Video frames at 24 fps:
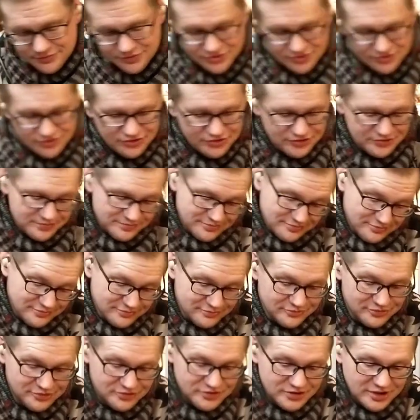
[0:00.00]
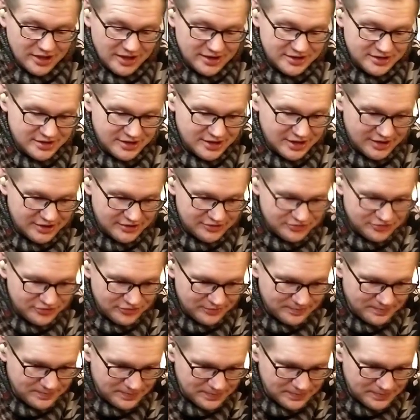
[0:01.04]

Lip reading: which was kind of nice.